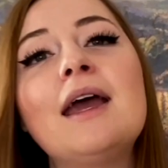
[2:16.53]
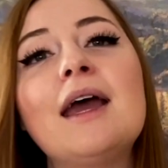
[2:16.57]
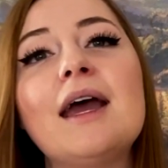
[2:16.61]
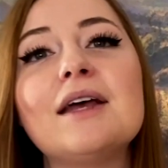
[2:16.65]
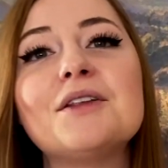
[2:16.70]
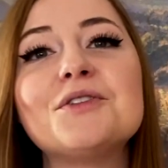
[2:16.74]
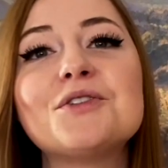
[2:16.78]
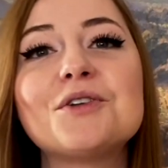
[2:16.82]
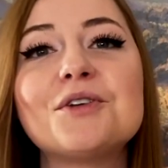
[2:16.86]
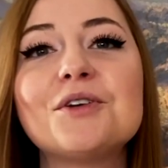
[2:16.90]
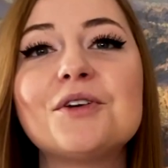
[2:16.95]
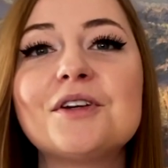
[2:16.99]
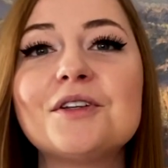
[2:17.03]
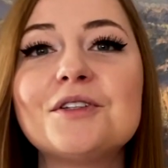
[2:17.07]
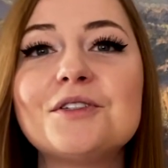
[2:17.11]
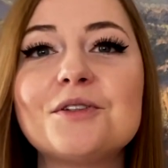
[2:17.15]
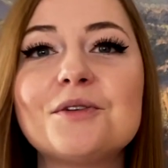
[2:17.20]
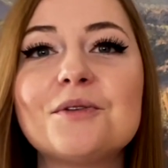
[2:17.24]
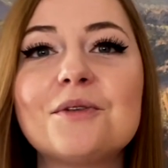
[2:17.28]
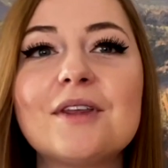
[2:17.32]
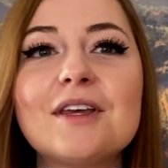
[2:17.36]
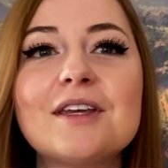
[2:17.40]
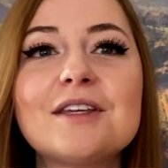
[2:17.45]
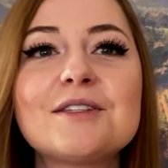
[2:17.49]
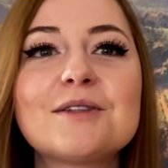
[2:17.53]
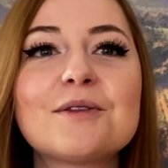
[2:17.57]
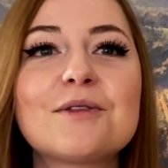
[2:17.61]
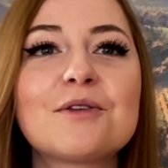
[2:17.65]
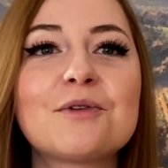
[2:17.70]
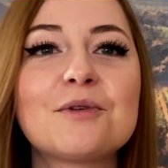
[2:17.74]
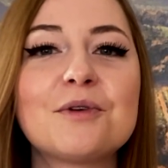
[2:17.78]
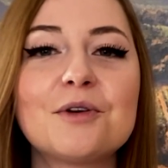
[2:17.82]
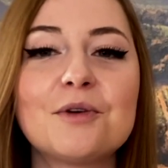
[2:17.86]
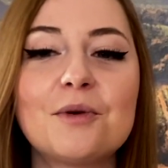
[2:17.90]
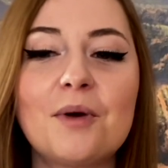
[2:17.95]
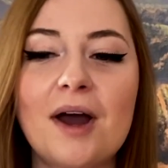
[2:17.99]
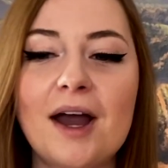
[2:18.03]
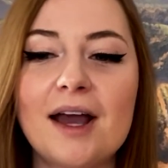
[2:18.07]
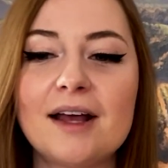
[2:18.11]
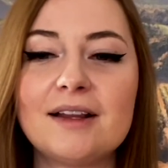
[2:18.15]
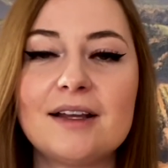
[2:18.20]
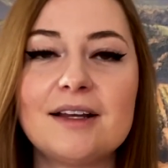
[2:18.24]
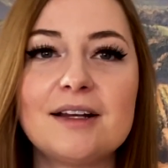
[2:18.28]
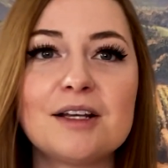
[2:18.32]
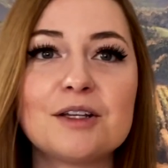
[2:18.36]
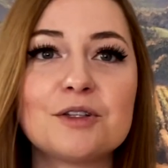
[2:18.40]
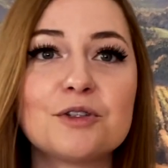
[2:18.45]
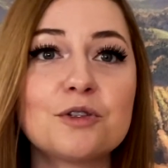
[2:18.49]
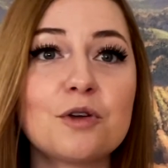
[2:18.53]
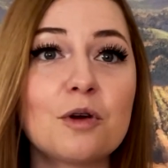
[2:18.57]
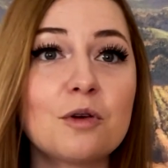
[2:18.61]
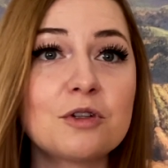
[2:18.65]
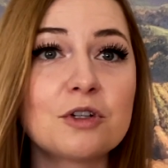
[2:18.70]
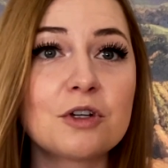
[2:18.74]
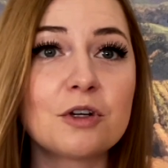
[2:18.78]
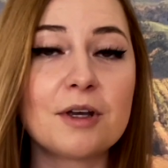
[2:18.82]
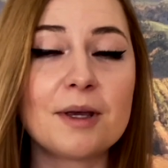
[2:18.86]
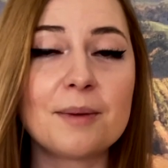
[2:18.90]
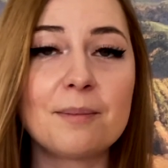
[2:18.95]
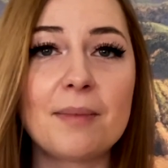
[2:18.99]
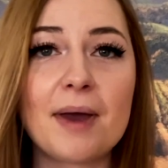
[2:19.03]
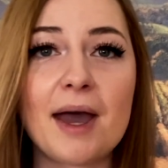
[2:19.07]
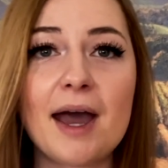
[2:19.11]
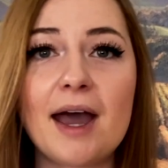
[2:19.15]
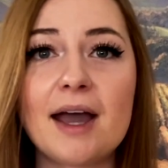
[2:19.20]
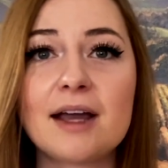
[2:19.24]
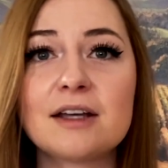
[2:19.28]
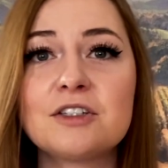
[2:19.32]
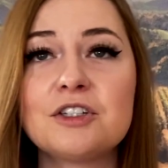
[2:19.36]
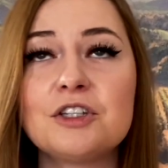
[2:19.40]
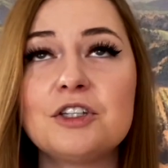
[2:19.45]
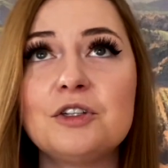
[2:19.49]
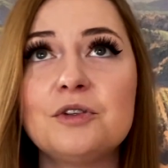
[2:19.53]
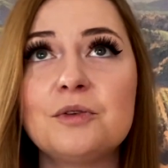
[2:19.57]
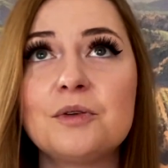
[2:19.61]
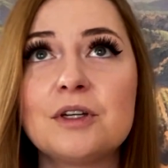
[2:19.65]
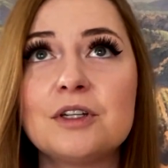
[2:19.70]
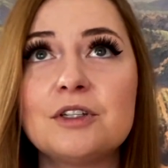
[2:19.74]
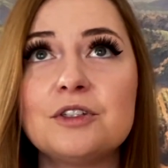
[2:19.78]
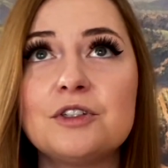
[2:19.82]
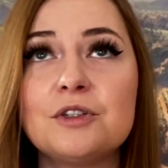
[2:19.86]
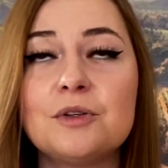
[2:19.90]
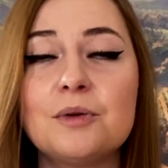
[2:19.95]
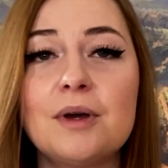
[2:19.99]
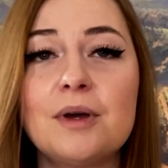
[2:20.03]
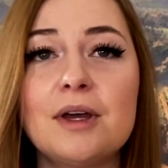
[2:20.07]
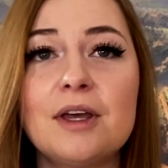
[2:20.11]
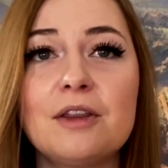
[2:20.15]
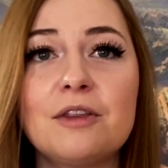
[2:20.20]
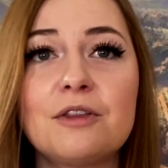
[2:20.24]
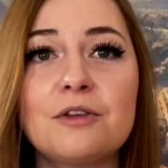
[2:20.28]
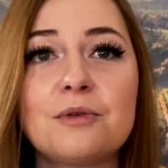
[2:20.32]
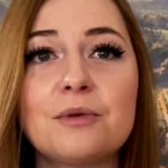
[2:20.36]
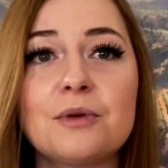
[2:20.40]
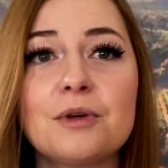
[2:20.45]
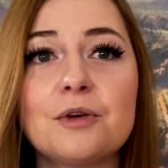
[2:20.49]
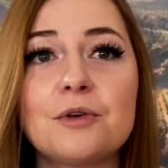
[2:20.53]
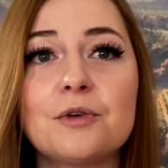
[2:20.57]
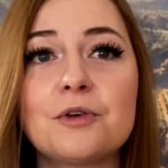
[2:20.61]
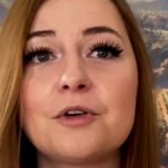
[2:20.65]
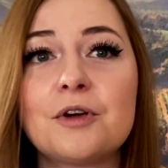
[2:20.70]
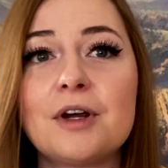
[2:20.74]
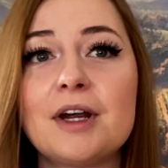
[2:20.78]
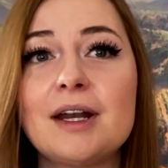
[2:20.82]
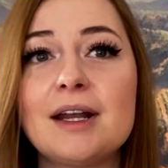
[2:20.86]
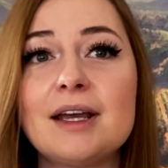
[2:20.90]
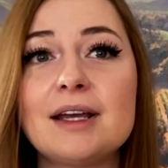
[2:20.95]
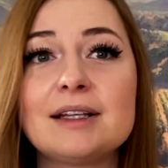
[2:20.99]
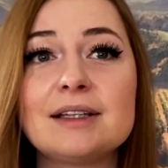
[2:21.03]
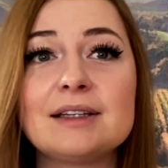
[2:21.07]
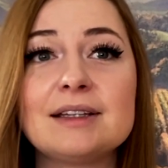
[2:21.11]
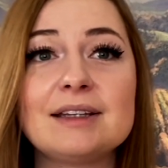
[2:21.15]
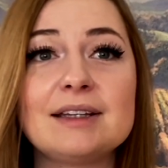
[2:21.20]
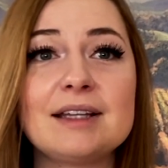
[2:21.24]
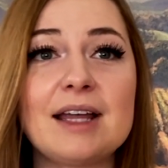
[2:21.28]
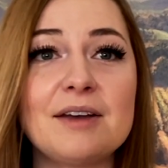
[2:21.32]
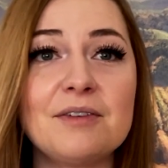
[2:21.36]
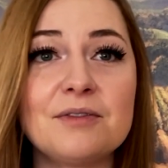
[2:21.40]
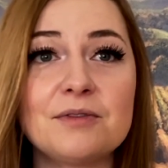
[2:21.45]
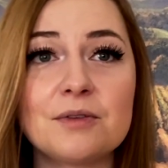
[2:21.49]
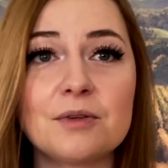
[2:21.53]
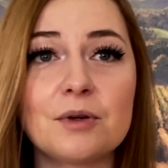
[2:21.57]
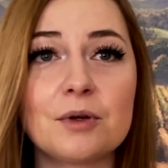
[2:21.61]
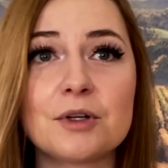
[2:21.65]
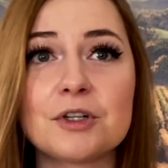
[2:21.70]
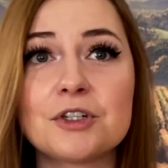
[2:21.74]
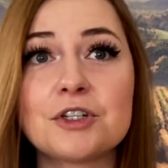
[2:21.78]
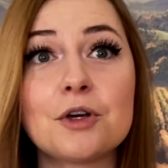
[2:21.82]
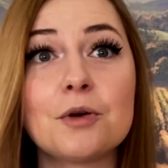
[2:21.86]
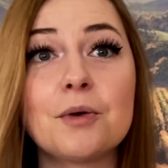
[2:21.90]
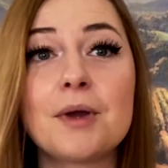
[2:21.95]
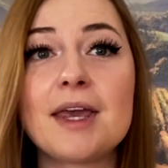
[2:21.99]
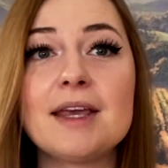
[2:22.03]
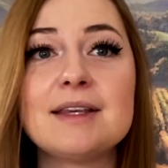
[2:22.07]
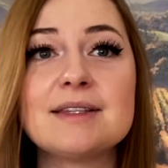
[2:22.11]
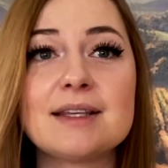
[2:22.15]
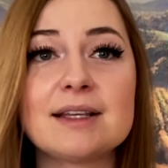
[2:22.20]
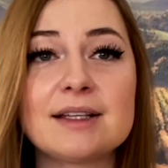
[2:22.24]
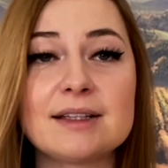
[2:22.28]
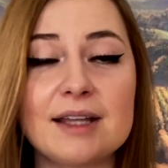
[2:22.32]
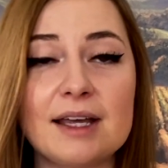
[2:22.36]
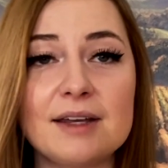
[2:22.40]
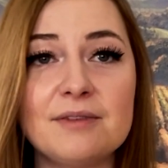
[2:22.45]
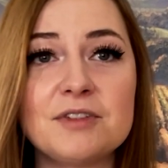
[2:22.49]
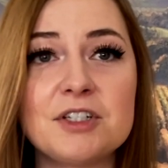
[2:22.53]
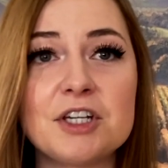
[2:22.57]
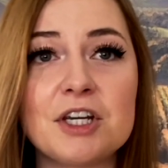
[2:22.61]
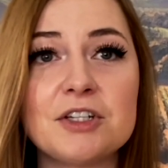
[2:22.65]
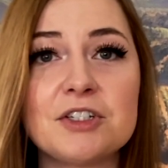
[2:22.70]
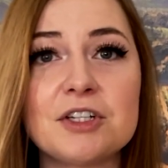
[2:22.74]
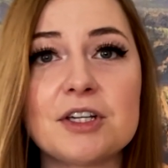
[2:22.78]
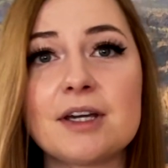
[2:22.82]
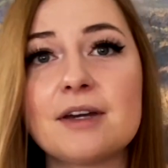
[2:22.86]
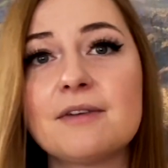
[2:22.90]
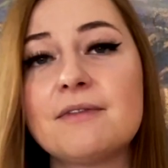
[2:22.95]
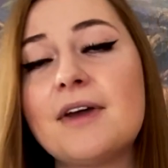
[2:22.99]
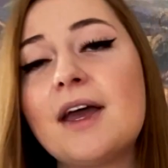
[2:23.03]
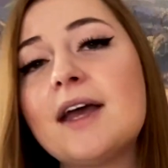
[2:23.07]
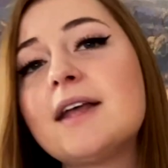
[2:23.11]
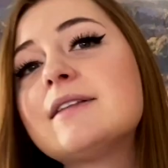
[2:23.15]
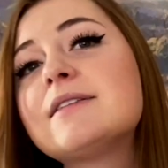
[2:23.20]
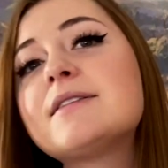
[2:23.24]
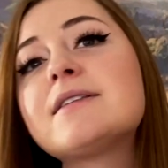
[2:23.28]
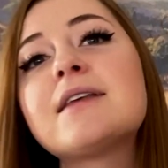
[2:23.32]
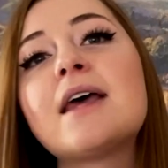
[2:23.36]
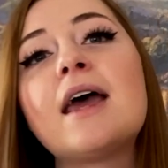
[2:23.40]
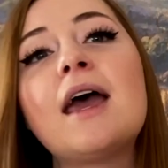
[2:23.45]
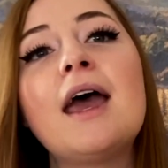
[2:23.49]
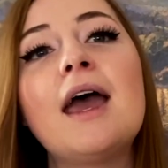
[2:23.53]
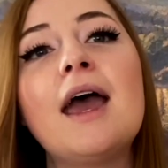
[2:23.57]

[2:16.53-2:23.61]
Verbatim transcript: And so you can do this through highlighting social impact, you can do it through creating life or showcasing life-changing events,